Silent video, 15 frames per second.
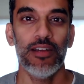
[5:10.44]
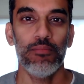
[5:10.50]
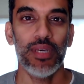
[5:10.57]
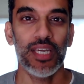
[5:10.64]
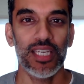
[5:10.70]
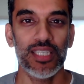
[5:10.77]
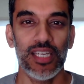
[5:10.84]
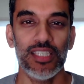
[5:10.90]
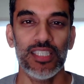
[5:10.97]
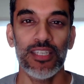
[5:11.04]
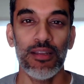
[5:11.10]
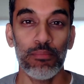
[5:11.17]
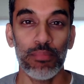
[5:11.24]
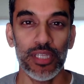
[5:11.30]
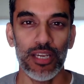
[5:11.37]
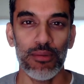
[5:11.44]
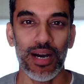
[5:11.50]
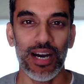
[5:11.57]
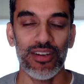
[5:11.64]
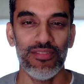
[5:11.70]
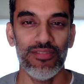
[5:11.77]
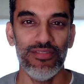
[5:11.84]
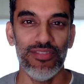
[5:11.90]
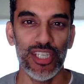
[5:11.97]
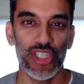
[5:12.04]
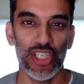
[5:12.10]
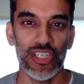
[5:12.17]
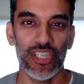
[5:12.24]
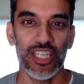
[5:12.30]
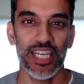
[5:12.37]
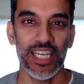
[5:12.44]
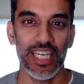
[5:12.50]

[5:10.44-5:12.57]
because it is simply about vision,